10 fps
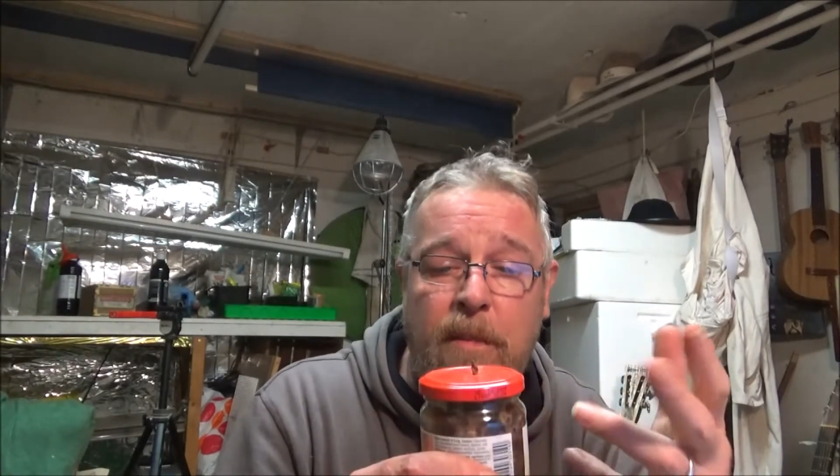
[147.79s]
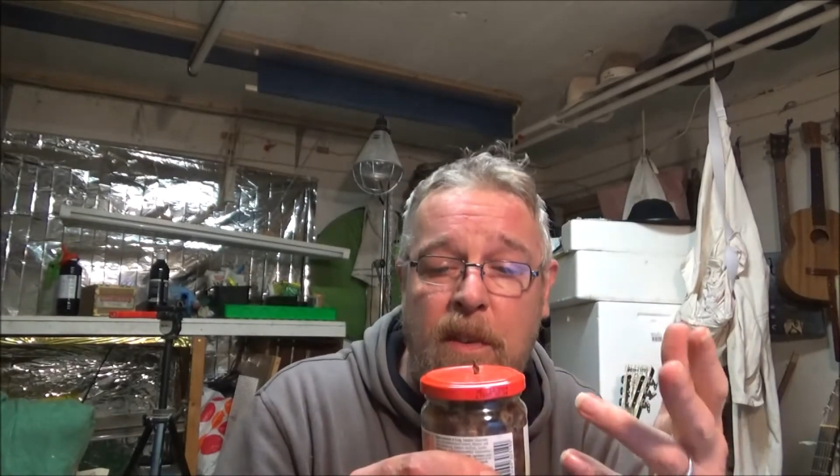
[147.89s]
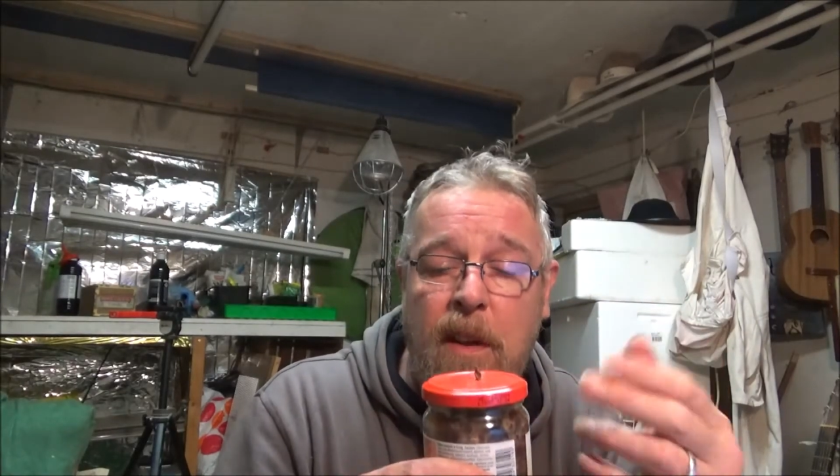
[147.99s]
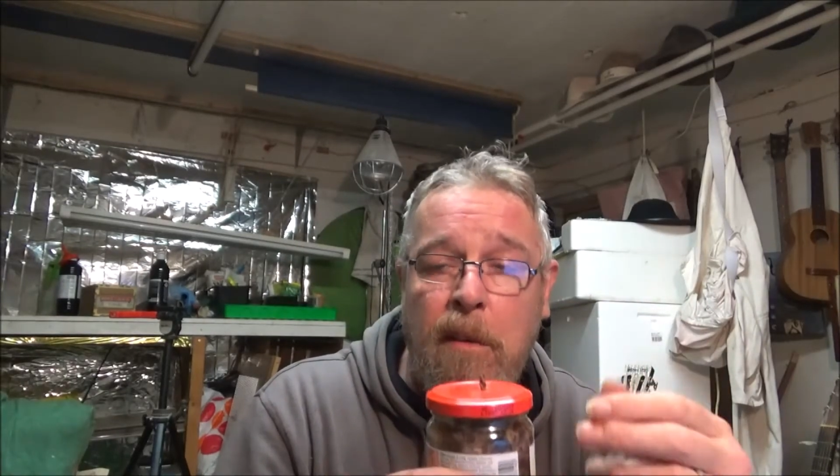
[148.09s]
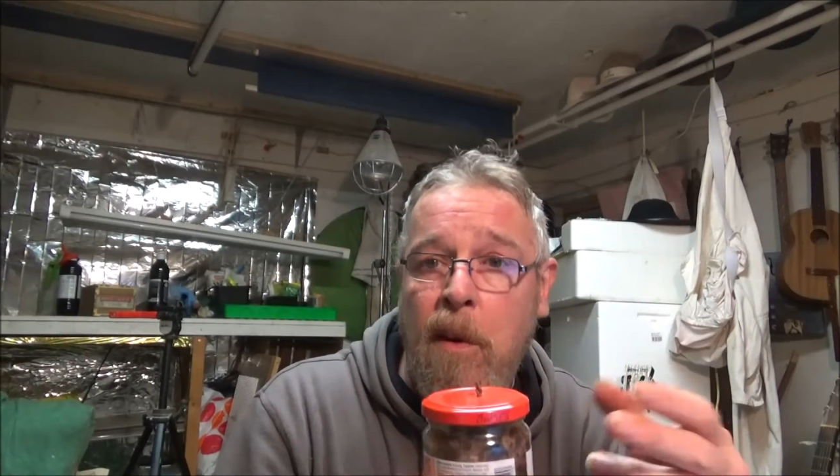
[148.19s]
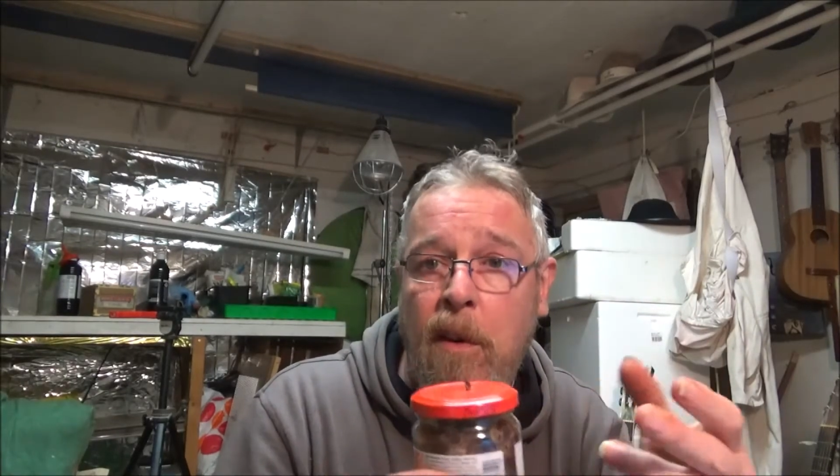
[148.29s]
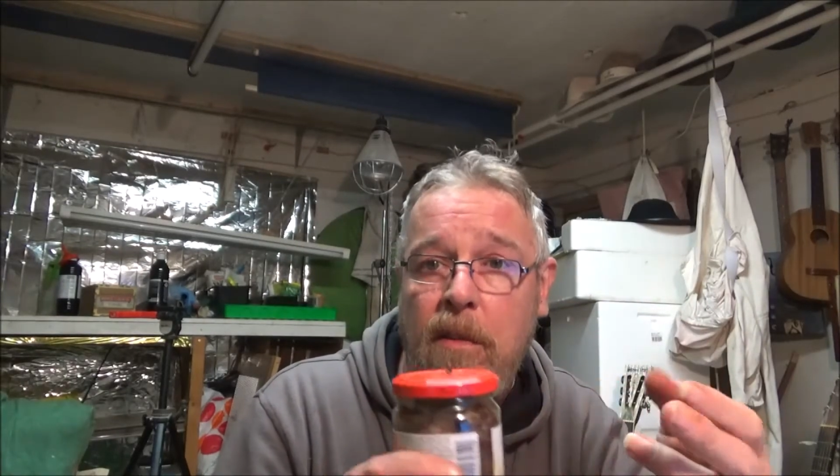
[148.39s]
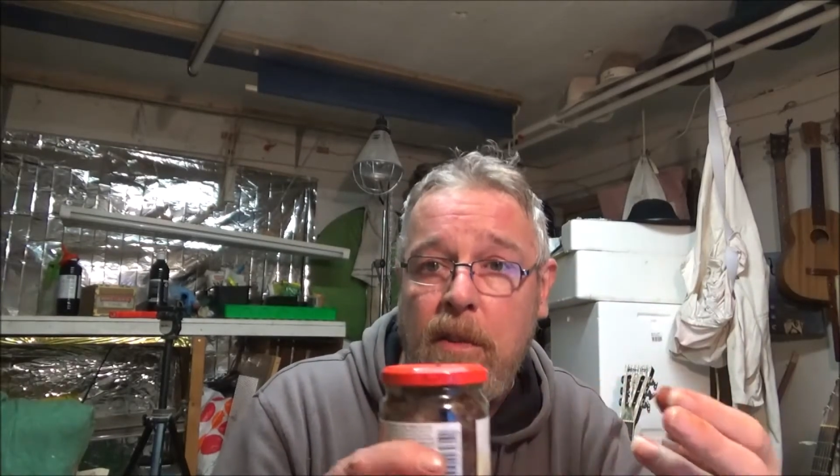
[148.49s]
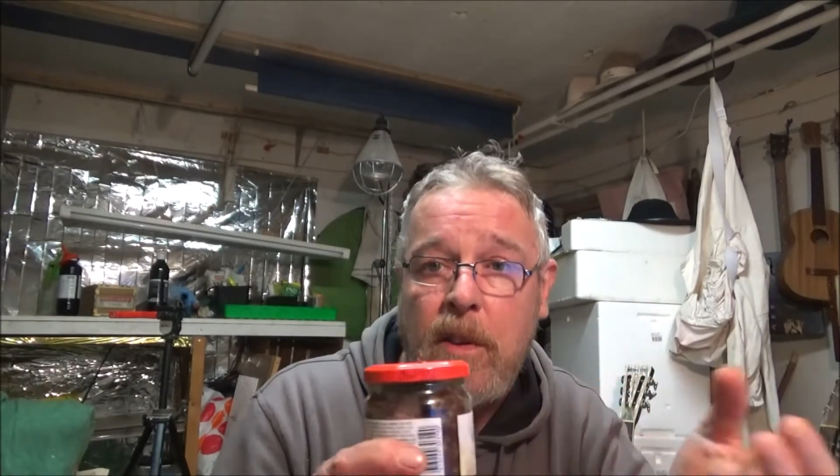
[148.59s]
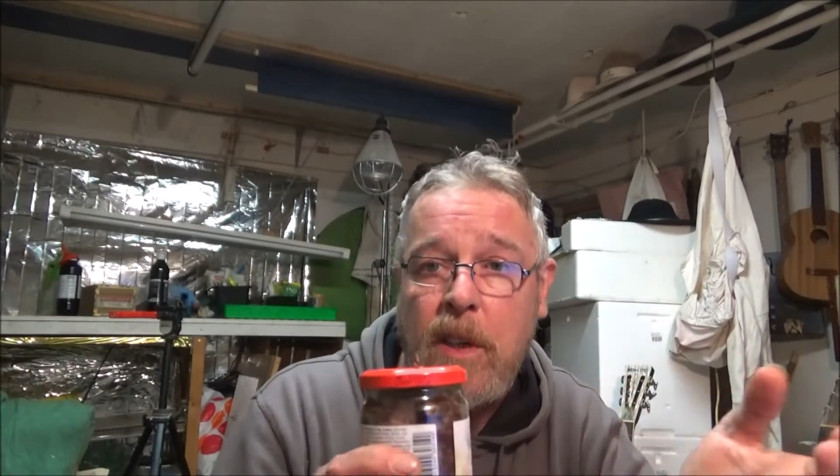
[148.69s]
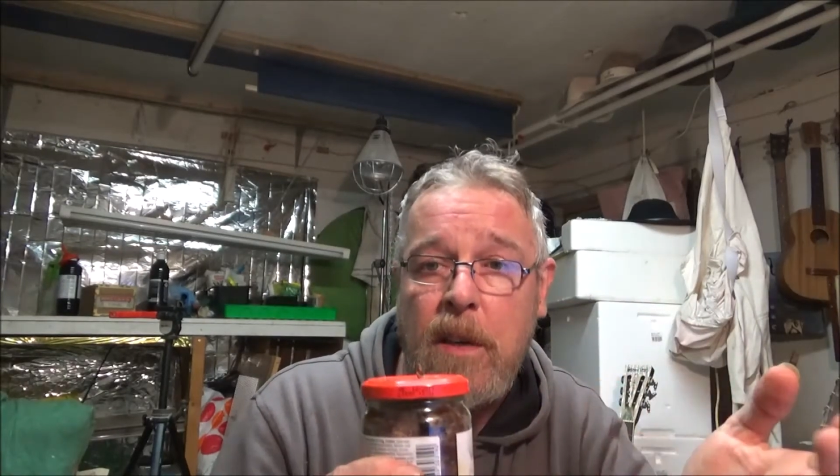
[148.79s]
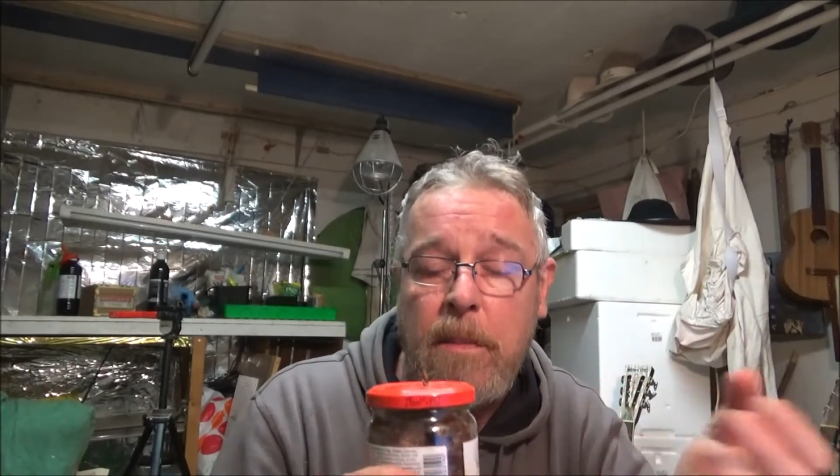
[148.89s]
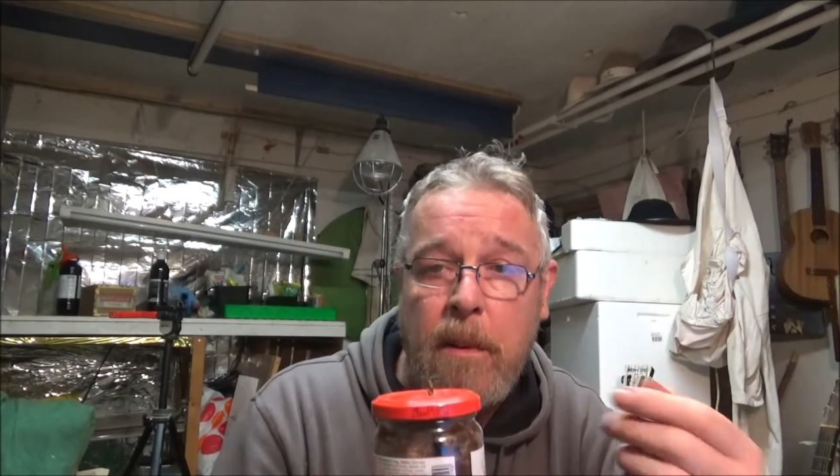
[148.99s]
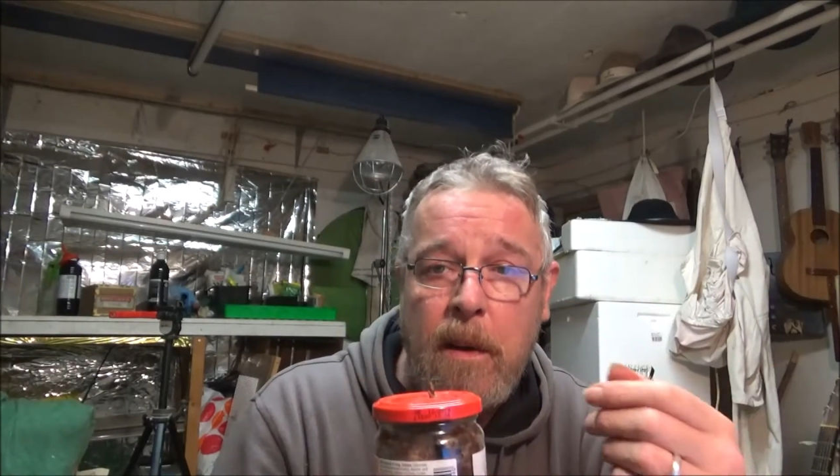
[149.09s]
this alcohol's cheap